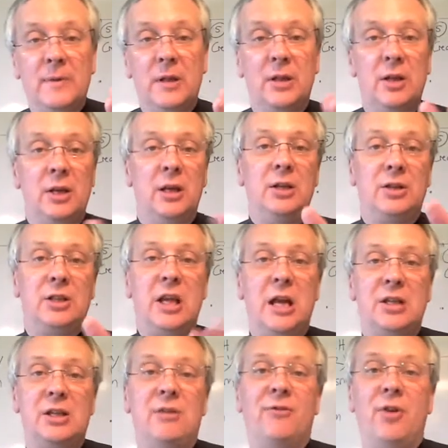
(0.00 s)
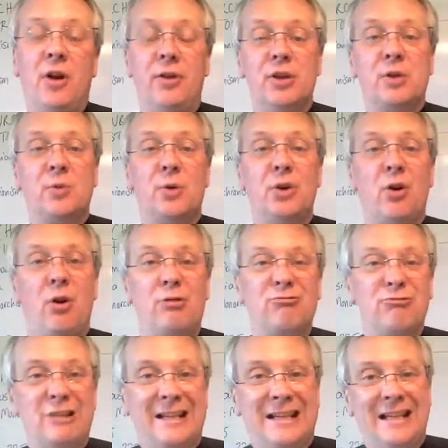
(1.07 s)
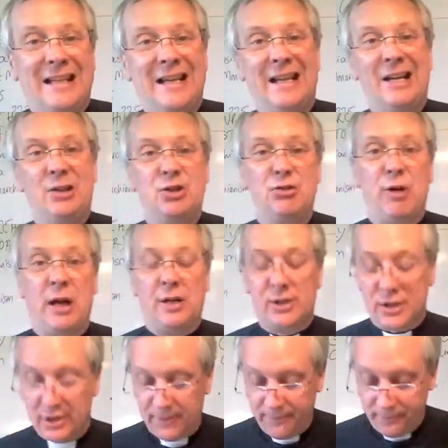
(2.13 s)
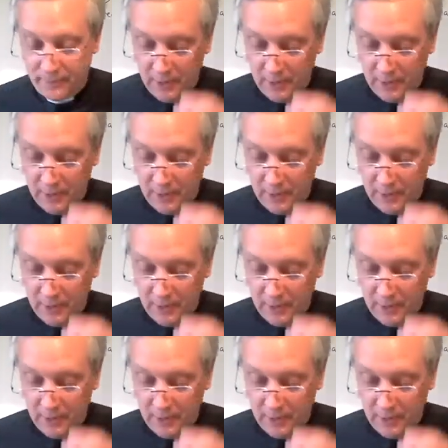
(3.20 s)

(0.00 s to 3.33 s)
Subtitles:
that the Desert Fathers were not really addressed.